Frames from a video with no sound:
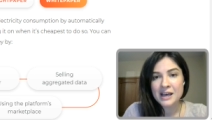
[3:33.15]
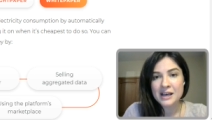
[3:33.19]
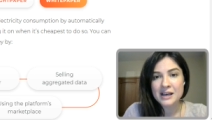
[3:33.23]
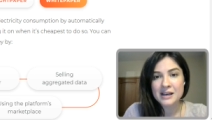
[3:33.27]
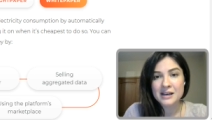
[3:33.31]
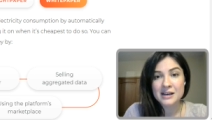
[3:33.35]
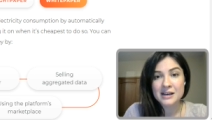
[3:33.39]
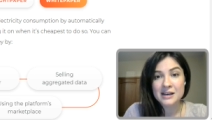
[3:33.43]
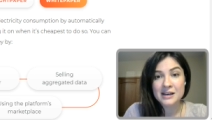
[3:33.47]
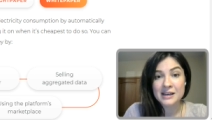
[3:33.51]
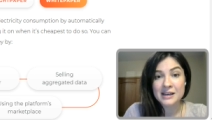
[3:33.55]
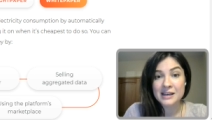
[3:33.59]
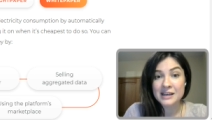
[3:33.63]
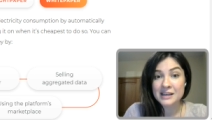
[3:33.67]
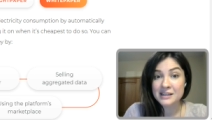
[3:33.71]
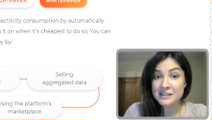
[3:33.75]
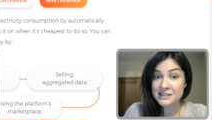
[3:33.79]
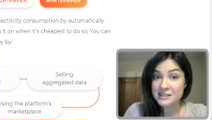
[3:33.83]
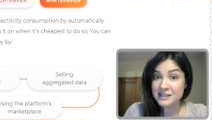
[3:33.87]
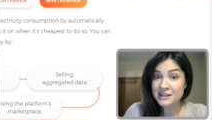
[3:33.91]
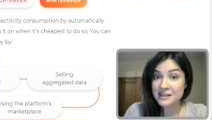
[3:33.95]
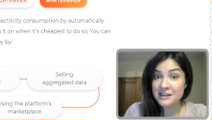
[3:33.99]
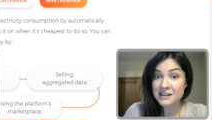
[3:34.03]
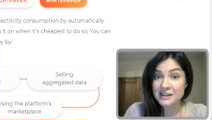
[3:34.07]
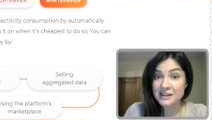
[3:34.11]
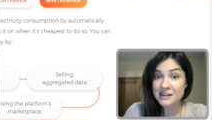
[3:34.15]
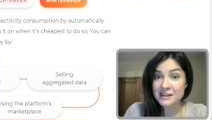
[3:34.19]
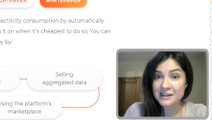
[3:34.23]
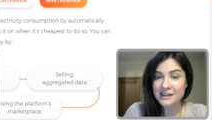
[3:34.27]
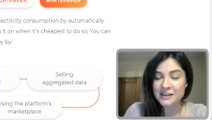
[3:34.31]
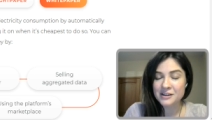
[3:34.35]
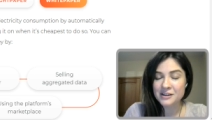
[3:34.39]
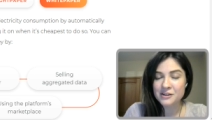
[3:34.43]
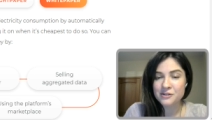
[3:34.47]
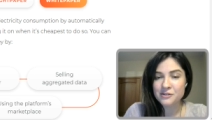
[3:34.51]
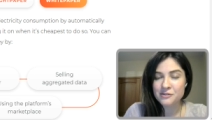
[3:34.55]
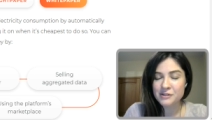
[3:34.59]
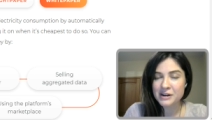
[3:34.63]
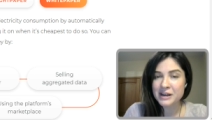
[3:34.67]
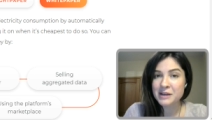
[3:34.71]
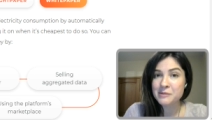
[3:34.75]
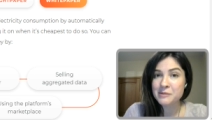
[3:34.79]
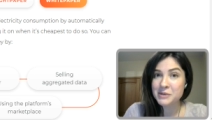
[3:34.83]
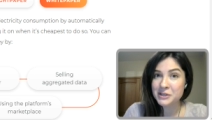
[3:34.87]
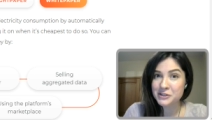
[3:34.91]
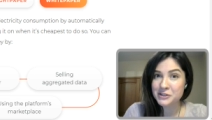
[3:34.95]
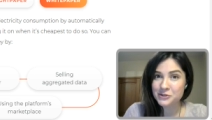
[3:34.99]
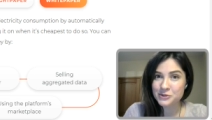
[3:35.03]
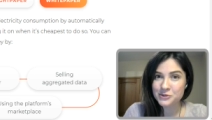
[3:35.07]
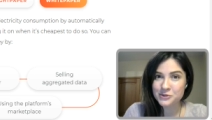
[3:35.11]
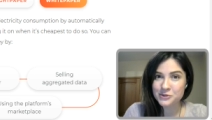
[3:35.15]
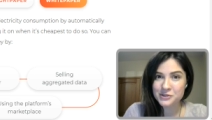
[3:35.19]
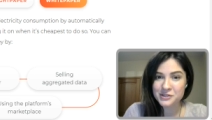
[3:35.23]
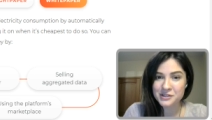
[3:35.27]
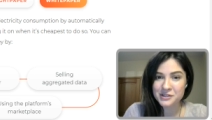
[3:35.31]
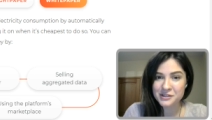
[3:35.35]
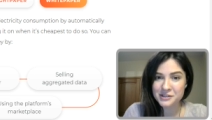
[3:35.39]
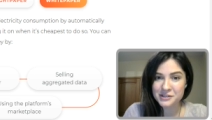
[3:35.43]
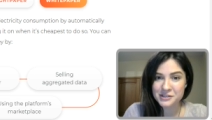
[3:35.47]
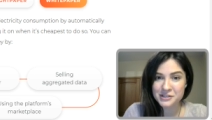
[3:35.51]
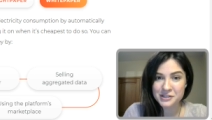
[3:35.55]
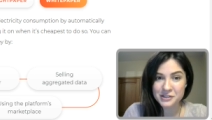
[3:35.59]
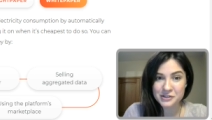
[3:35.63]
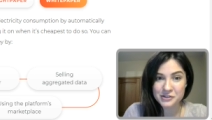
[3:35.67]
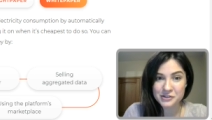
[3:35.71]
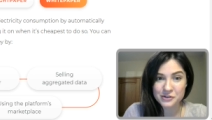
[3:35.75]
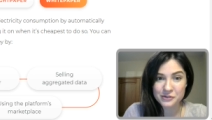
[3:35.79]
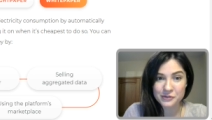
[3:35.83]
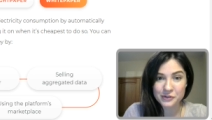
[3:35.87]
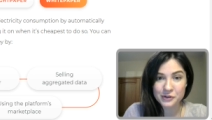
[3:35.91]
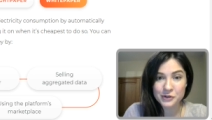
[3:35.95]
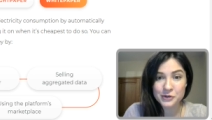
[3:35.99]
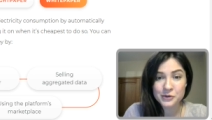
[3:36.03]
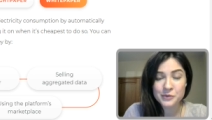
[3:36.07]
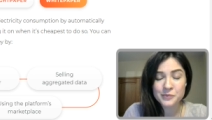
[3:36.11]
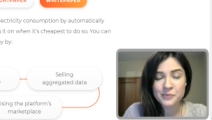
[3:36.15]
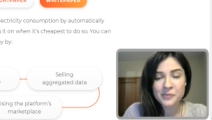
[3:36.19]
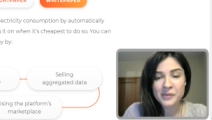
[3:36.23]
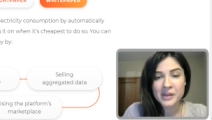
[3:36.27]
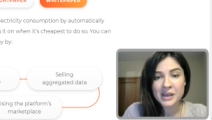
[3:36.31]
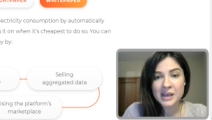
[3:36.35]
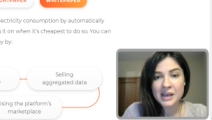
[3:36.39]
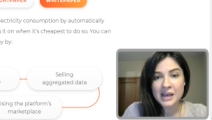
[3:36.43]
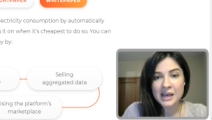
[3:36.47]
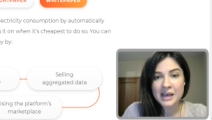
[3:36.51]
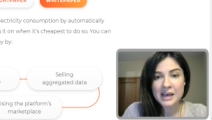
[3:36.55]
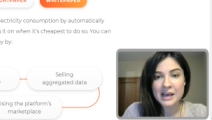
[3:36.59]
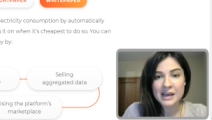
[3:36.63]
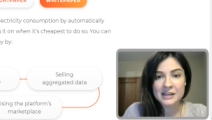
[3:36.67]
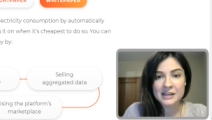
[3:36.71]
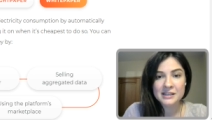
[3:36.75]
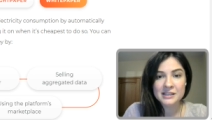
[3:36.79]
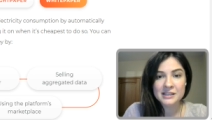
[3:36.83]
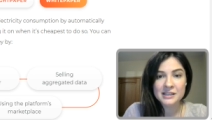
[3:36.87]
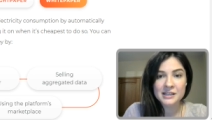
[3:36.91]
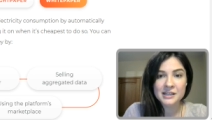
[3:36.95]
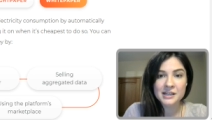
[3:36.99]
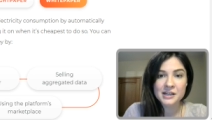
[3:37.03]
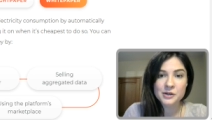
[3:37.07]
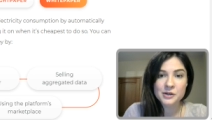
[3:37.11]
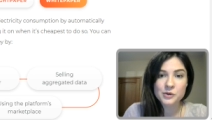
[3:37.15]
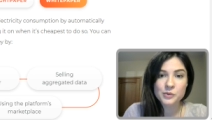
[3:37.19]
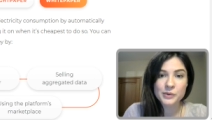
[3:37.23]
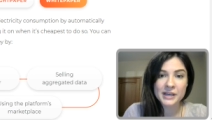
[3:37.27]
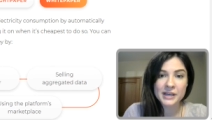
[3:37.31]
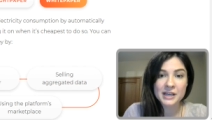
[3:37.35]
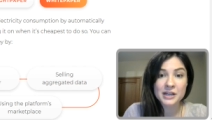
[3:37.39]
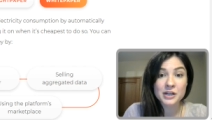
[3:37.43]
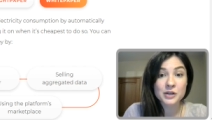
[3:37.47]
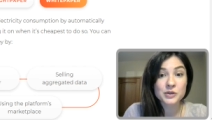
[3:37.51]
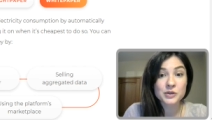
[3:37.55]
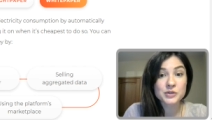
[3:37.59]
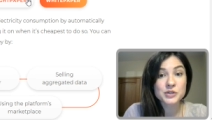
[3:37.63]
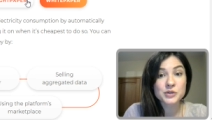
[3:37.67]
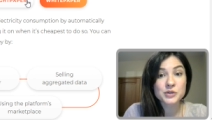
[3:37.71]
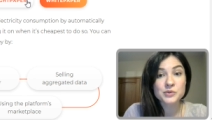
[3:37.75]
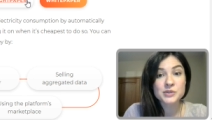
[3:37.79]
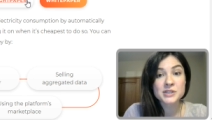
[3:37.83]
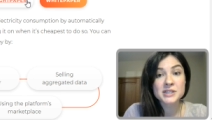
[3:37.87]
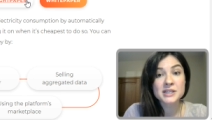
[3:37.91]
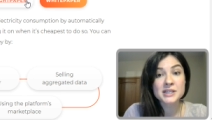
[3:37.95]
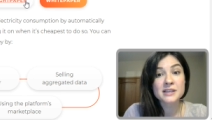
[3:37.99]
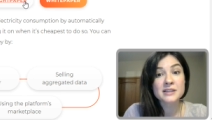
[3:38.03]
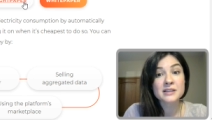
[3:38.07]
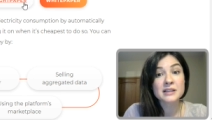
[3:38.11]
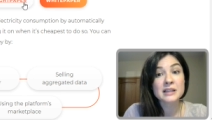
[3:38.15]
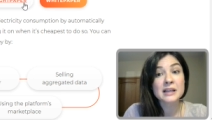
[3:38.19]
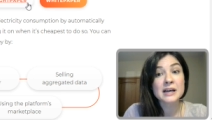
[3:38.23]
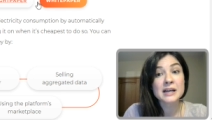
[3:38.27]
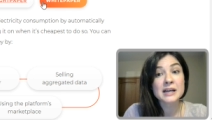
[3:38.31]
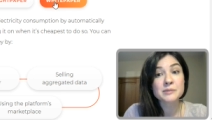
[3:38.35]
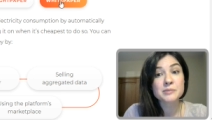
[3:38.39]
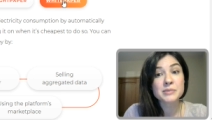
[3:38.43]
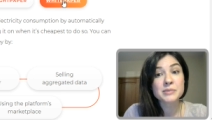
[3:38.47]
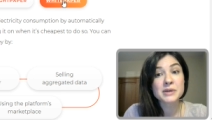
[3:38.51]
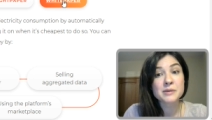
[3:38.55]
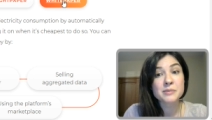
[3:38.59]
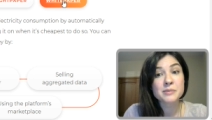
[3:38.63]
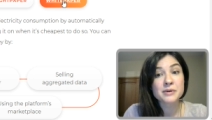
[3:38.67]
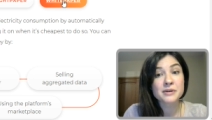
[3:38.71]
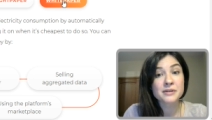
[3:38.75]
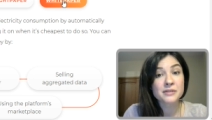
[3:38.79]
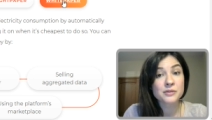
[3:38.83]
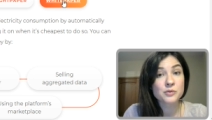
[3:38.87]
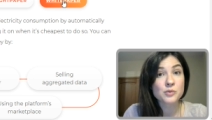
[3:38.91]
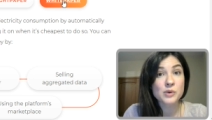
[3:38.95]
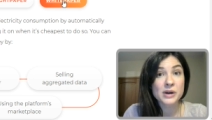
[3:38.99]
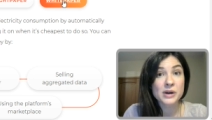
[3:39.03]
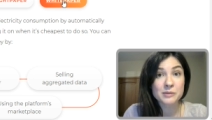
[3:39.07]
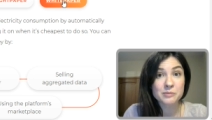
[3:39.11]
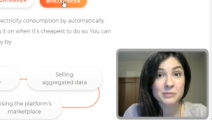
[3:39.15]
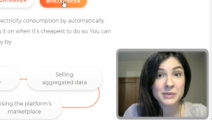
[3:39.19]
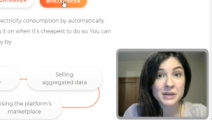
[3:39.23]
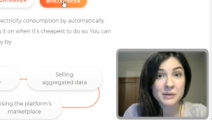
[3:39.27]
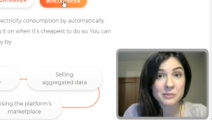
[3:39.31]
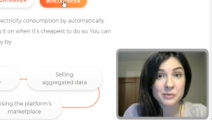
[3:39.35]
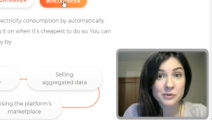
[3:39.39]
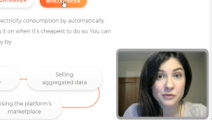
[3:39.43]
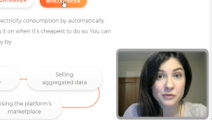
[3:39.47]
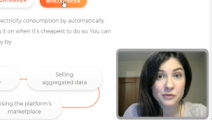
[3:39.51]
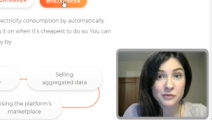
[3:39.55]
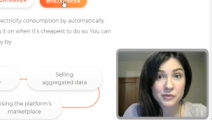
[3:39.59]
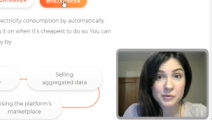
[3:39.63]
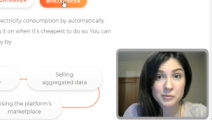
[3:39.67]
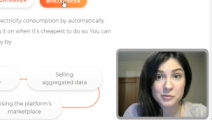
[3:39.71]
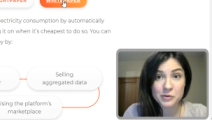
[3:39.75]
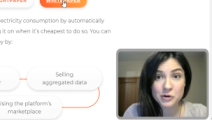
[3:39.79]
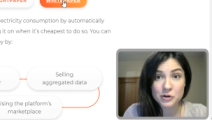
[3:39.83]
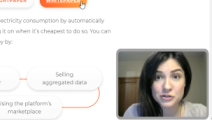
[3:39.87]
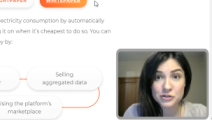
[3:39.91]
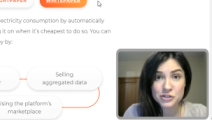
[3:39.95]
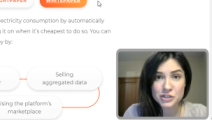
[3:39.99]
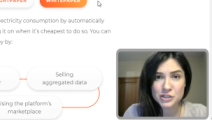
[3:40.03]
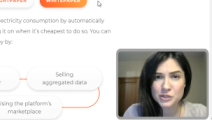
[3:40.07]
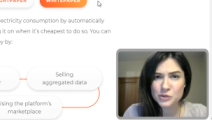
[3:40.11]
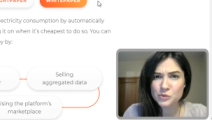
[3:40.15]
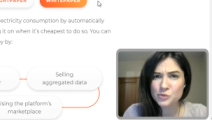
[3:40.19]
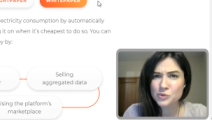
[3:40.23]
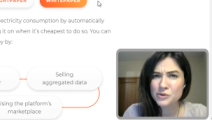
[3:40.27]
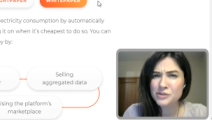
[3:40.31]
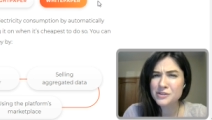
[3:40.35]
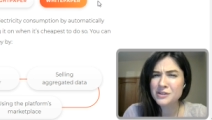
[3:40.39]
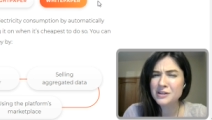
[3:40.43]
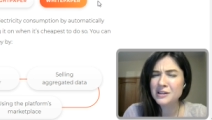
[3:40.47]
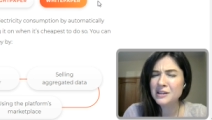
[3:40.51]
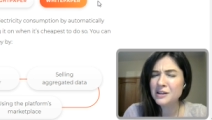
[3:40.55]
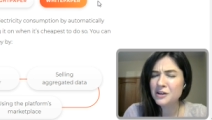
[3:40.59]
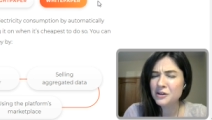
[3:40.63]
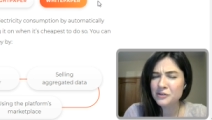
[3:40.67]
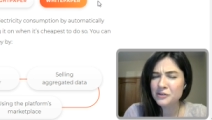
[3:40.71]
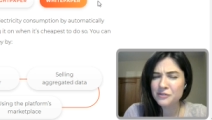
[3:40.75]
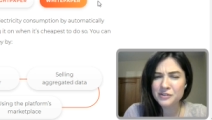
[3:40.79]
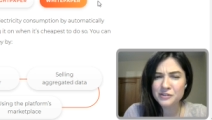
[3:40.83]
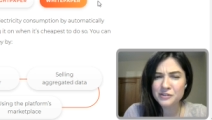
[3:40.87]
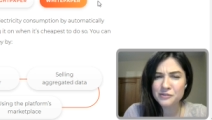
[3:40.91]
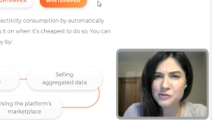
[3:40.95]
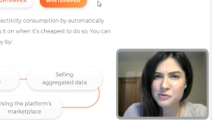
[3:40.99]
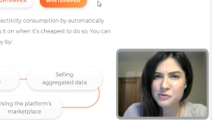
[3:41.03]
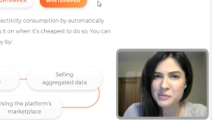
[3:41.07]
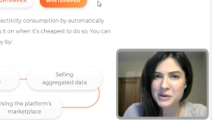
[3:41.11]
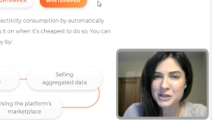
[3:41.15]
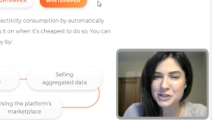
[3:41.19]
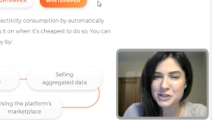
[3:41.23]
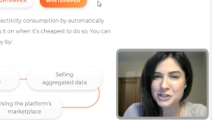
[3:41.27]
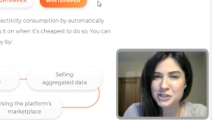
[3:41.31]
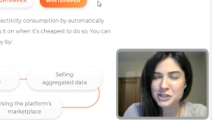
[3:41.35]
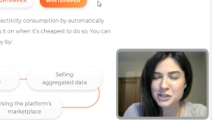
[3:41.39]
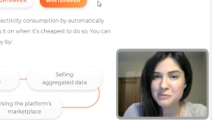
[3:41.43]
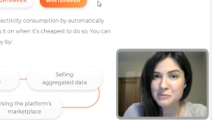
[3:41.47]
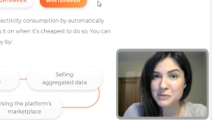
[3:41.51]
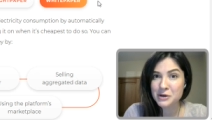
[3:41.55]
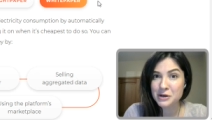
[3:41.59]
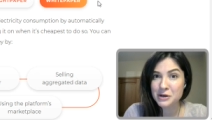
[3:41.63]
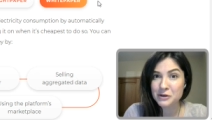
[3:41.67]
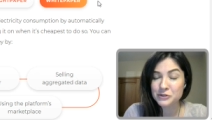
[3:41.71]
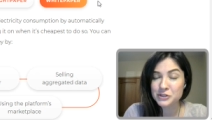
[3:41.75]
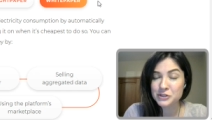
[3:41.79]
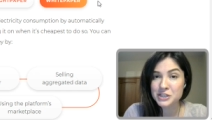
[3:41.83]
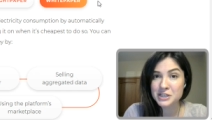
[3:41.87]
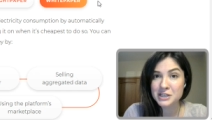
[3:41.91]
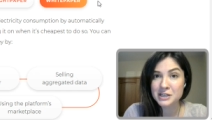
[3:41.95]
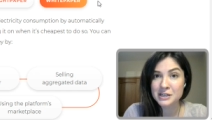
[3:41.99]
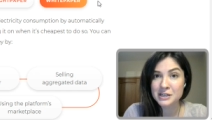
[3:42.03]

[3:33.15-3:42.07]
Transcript: And I recommend you to see this interview. And here we can also see the light paper and the white paper of the project, with a lot of information about